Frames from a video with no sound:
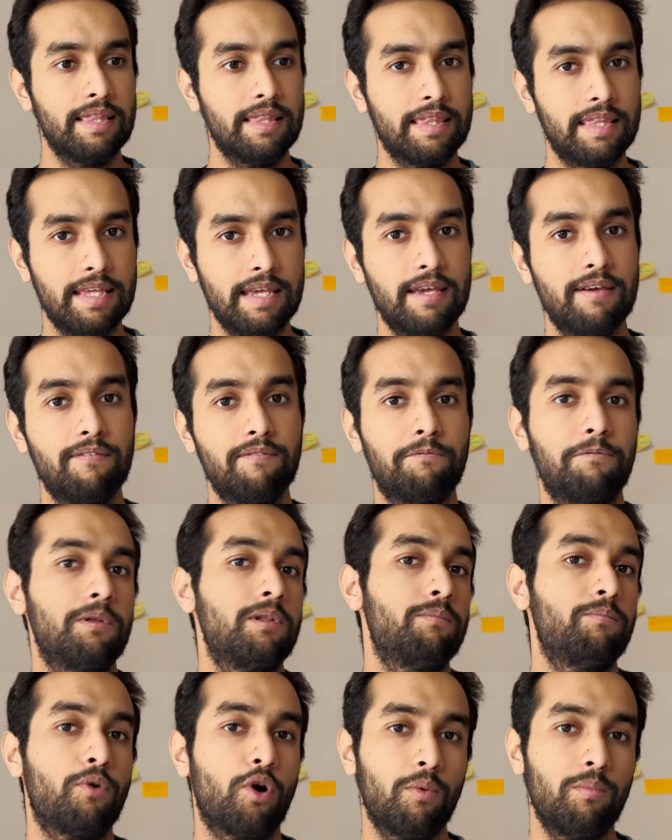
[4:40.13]
They will
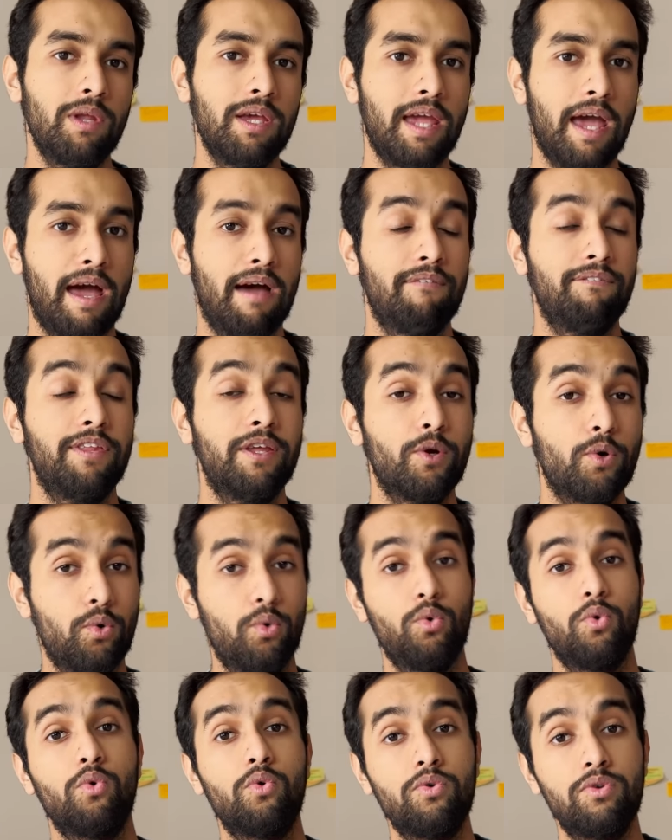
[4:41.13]
probably have their
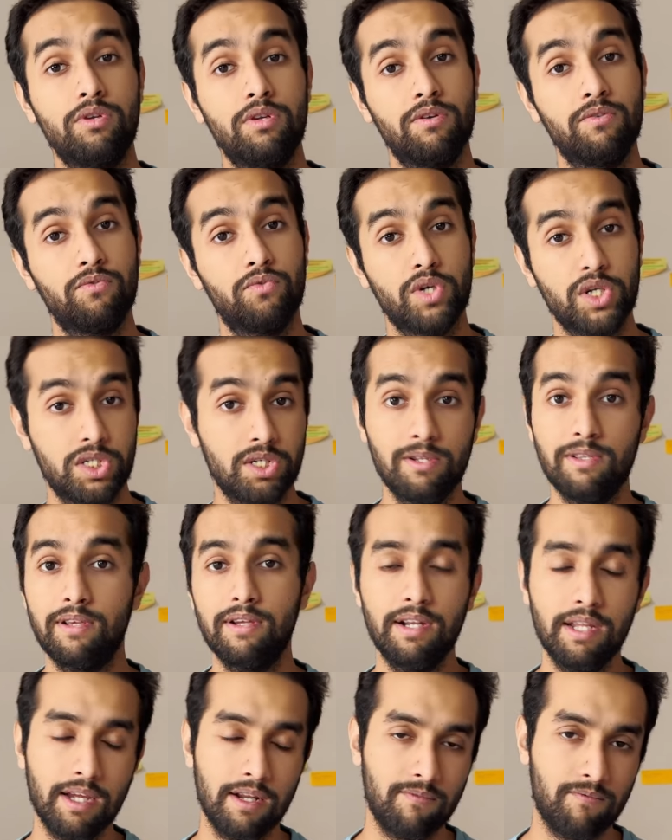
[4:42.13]
own virtual
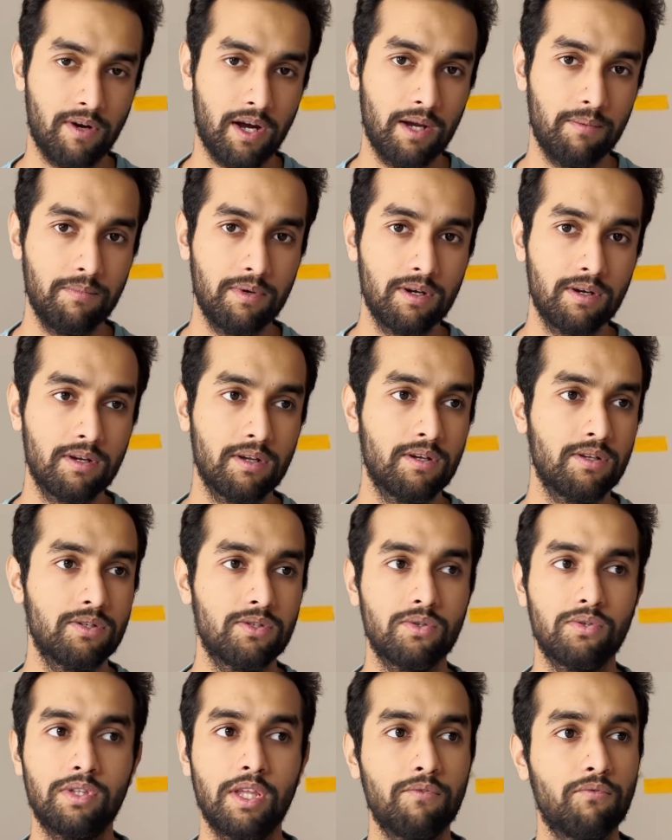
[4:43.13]
learning environment,
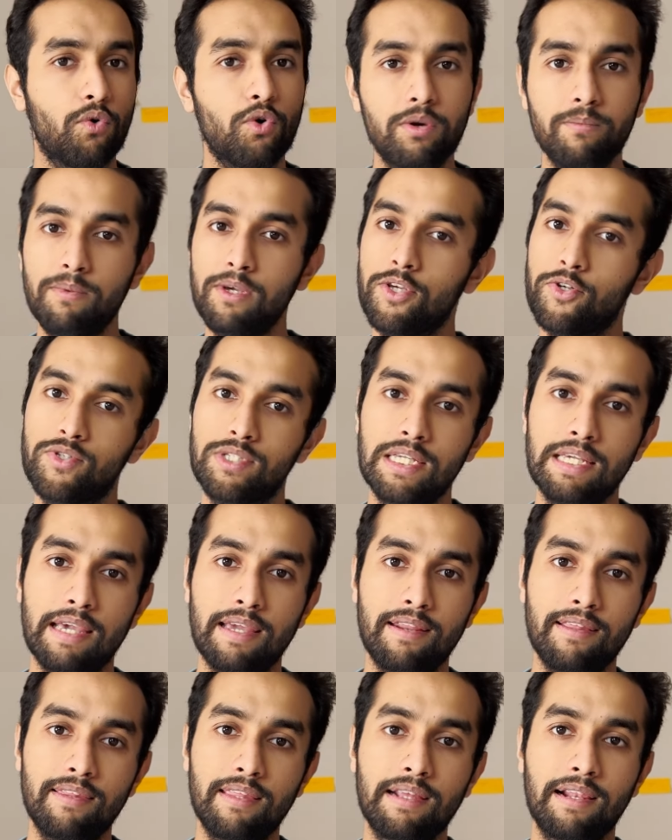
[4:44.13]
so they won't be using
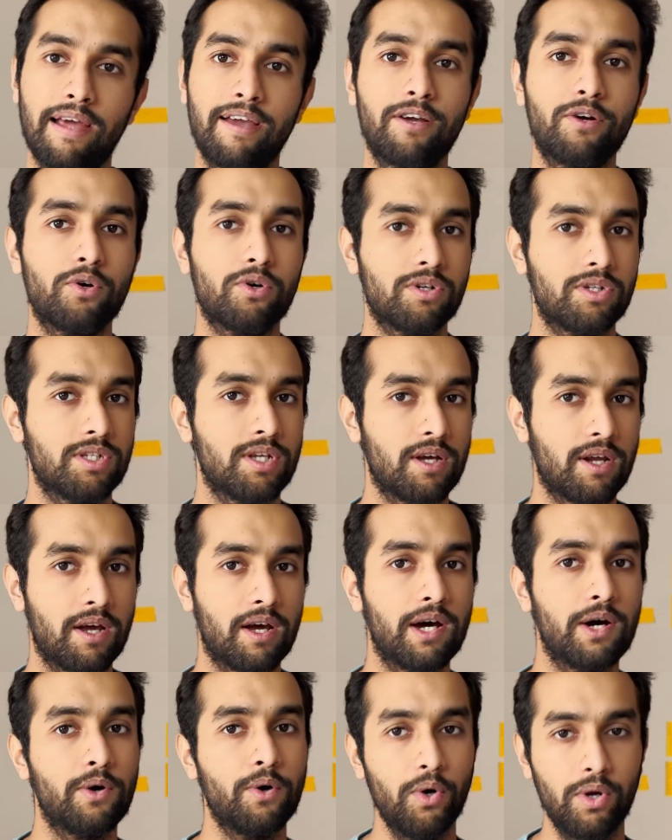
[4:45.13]
anything like
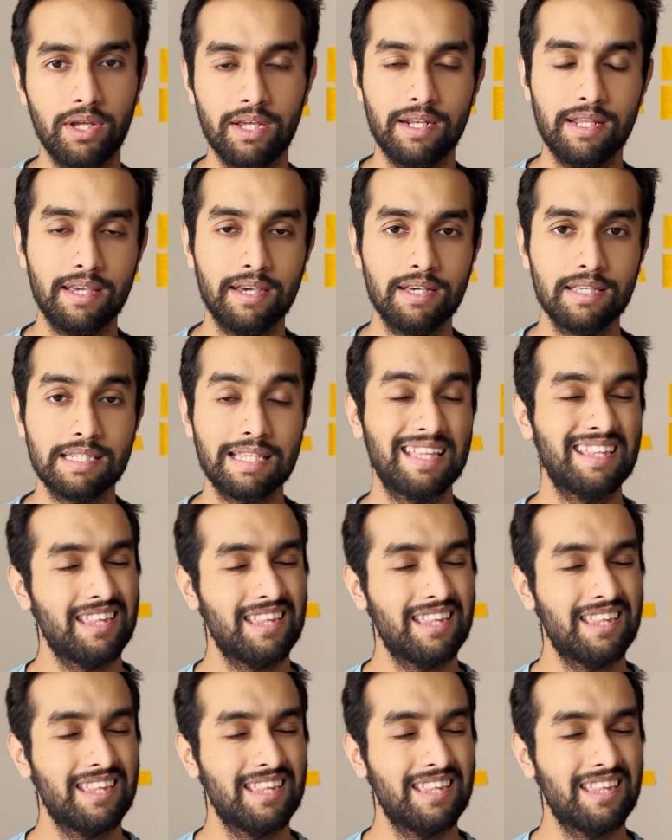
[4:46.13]
Coursera or edX.